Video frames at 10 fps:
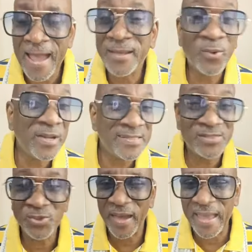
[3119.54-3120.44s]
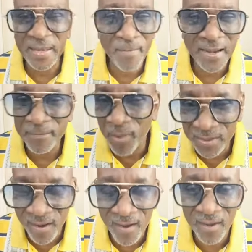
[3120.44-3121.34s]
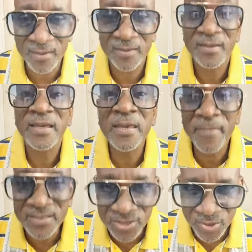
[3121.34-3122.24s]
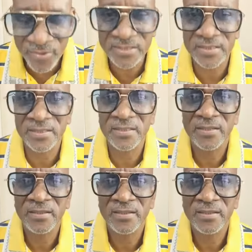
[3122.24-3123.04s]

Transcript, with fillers: I don't listen to anybody but God. Immaturity.